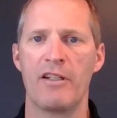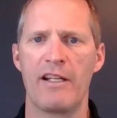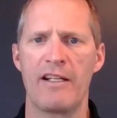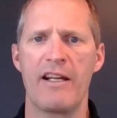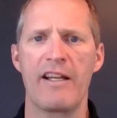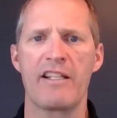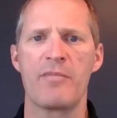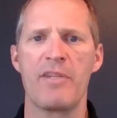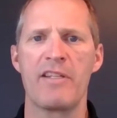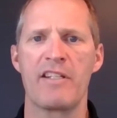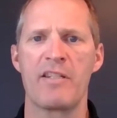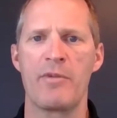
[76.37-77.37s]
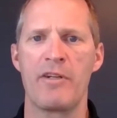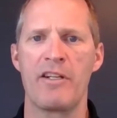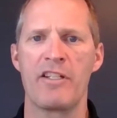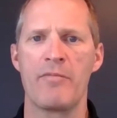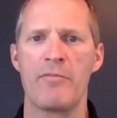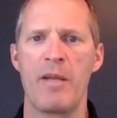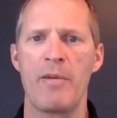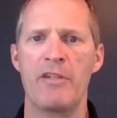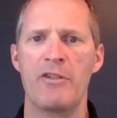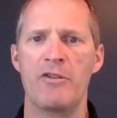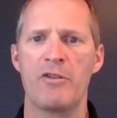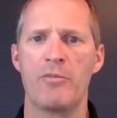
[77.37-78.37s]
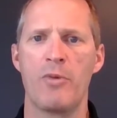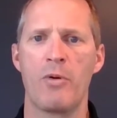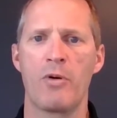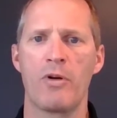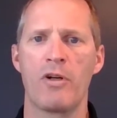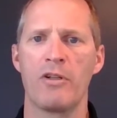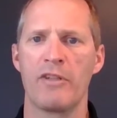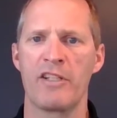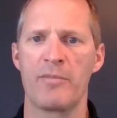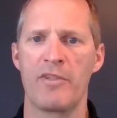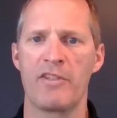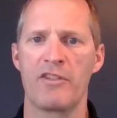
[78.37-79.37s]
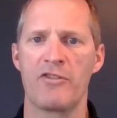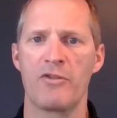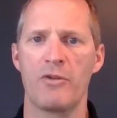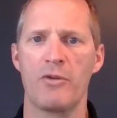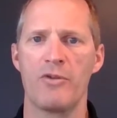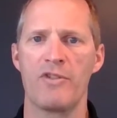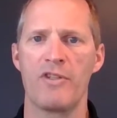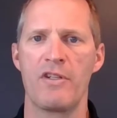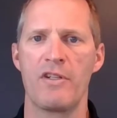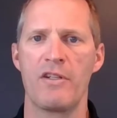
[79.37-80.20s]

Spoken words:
and high expense experience may be due to poor expense controls.